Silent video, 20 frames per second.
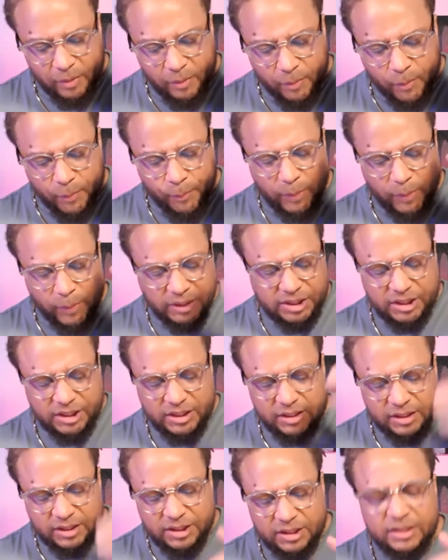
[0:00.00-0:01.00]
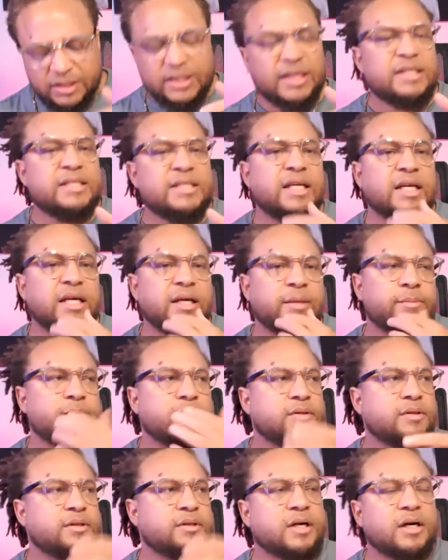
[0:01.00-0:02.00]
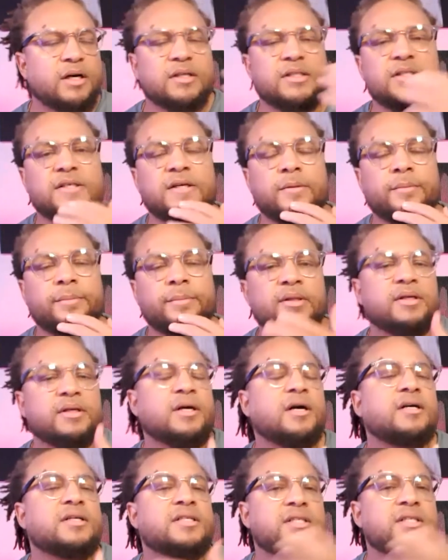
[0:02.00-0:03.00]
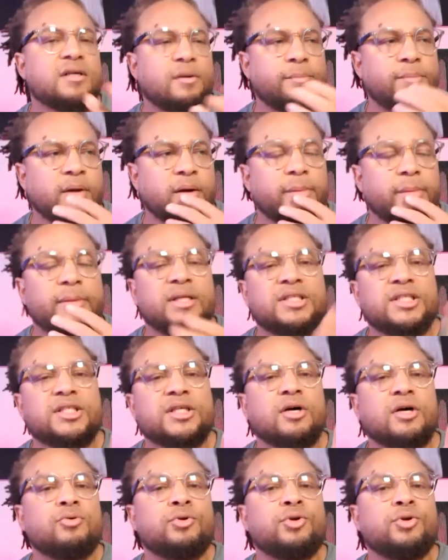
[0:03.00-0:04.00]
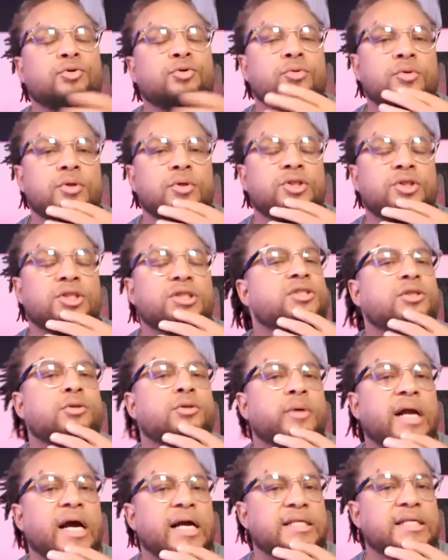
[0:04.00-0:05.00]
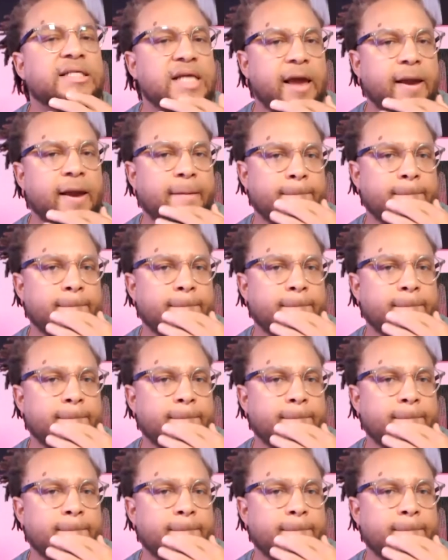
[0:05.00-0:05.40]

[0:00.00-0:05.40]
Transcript: But she she says to him, the curse is gonna the curse is gonna be on me. Just go do just do what I say.